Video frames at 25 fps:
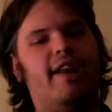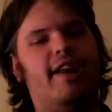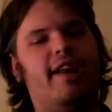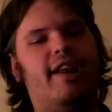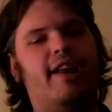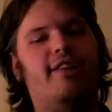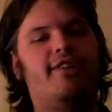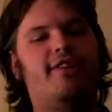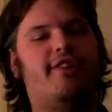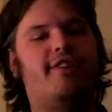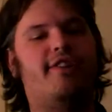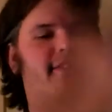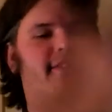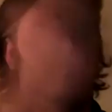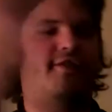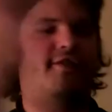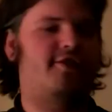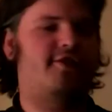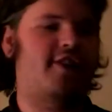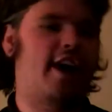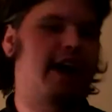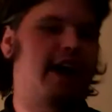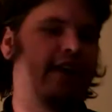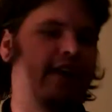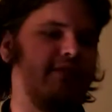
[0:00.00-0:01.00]
and
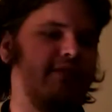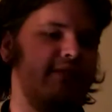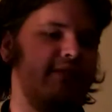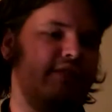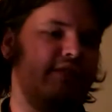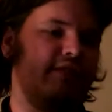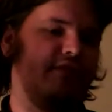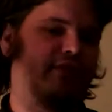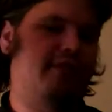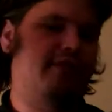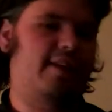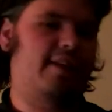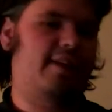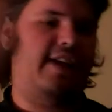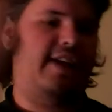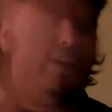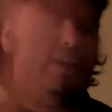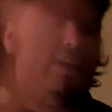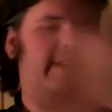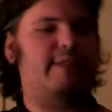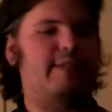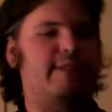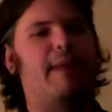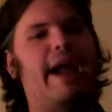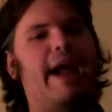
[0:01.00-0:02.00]
John was fully
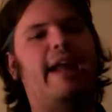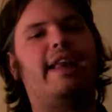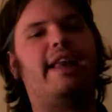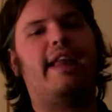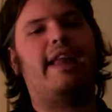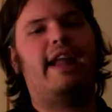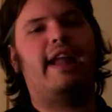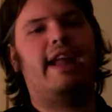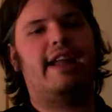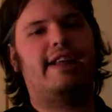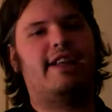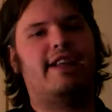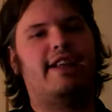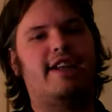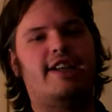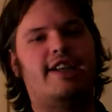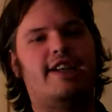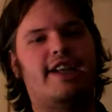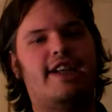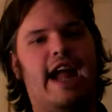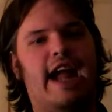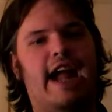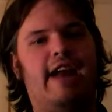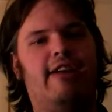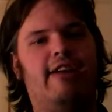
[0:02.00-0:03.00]
expecting it to
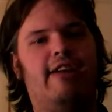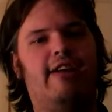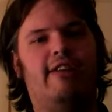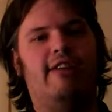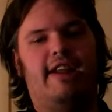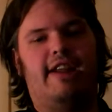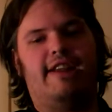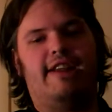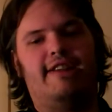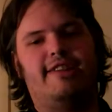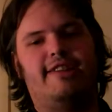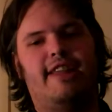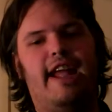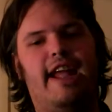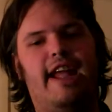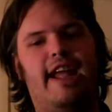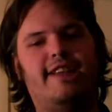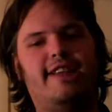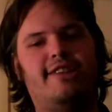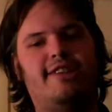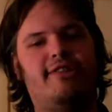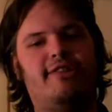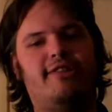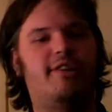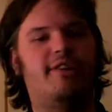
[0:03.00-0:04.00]
shatter like his
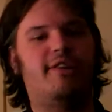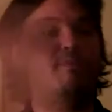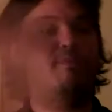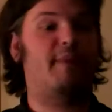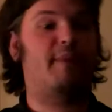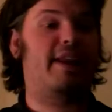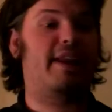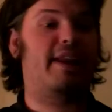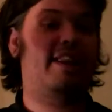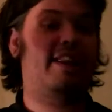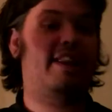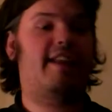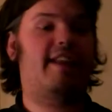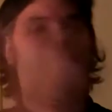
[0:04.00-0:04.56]
last sword, but